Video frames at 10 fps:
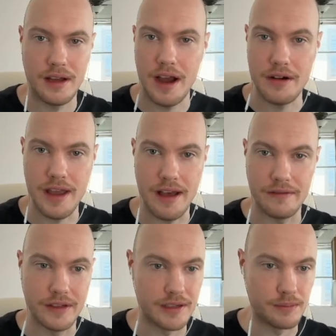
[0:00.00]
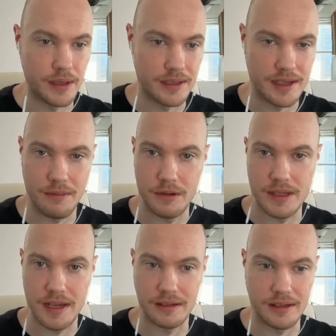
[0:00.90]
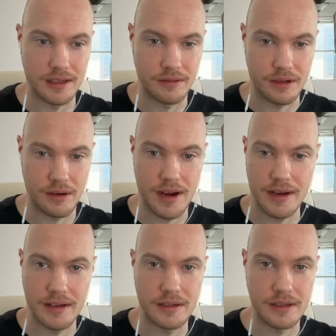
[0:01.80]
I already have this big demo day league created.